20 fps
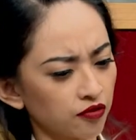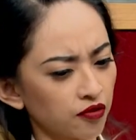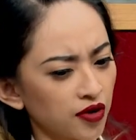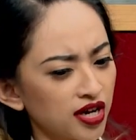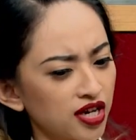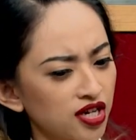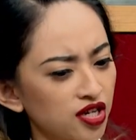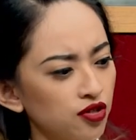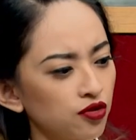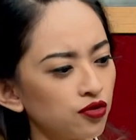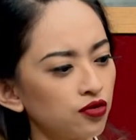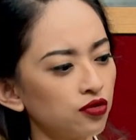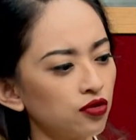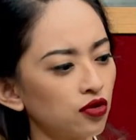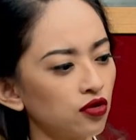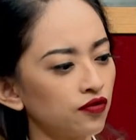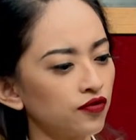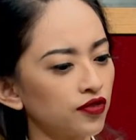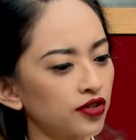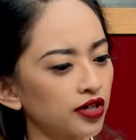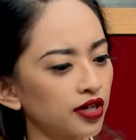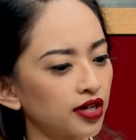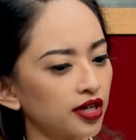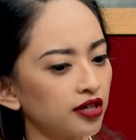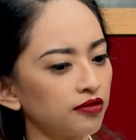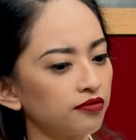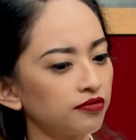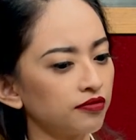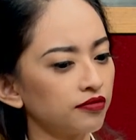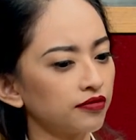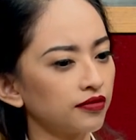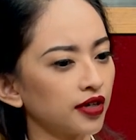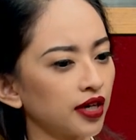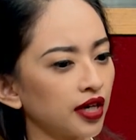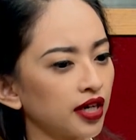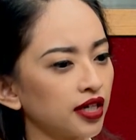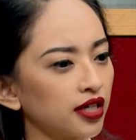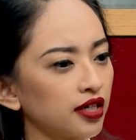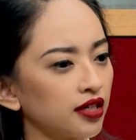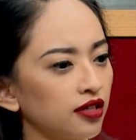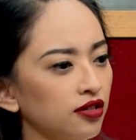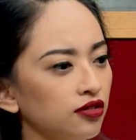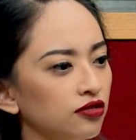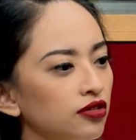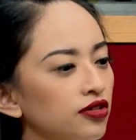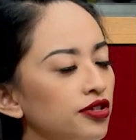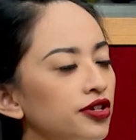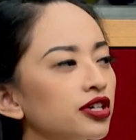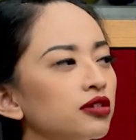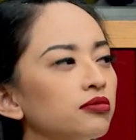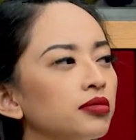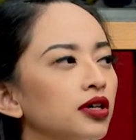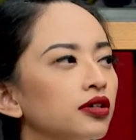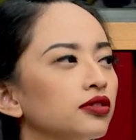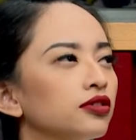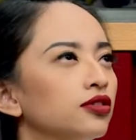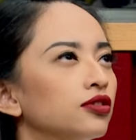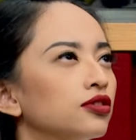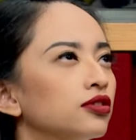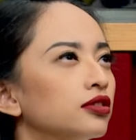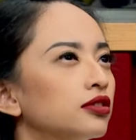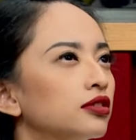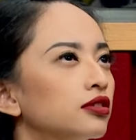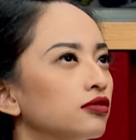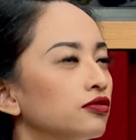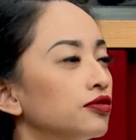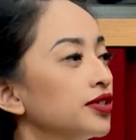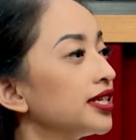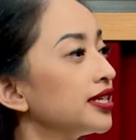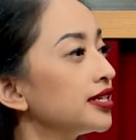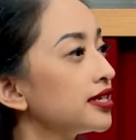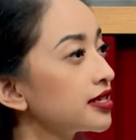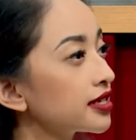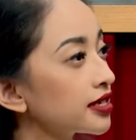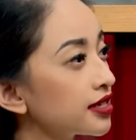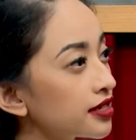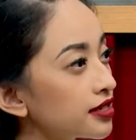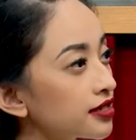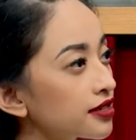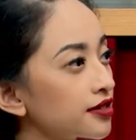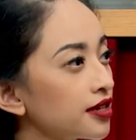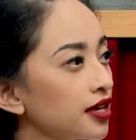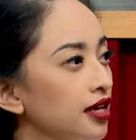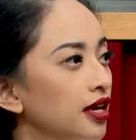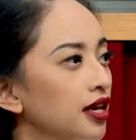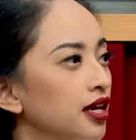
when you overcome and you learn about your weaknesses,